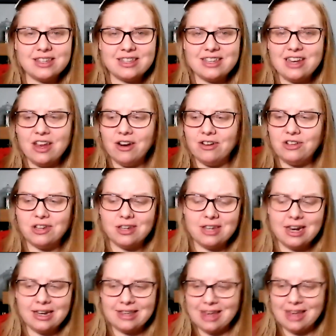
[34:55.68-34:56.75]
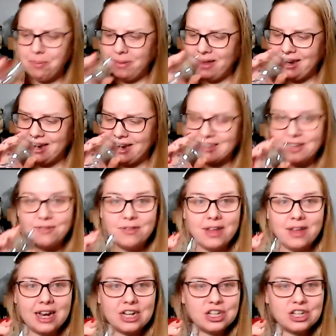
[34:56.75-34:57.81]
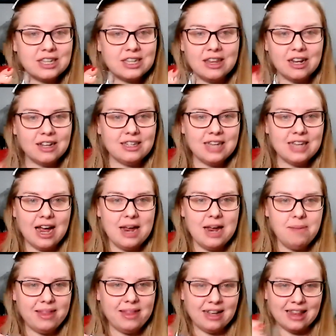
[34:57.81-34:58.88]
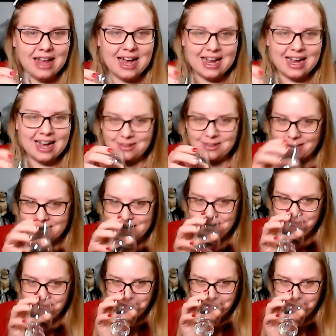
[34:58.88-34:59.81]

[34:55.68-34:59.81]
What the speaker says: just, just an example, I guess, of like just a little time in the glass, right?